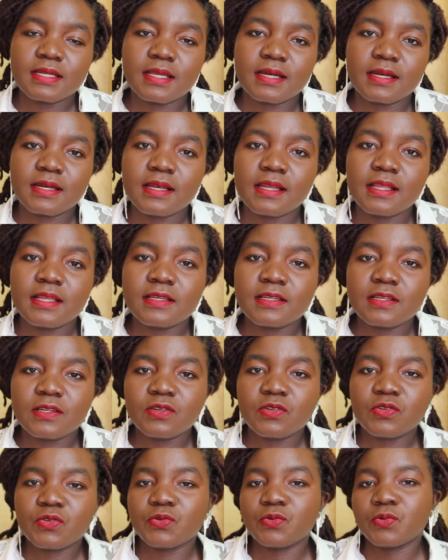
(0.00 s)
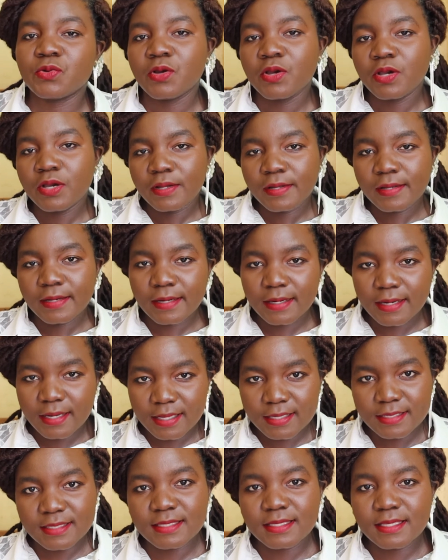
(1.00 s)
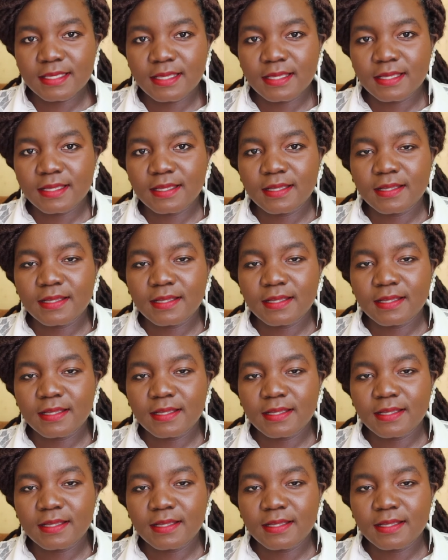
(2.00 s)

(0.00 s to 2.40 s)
are related to nursing,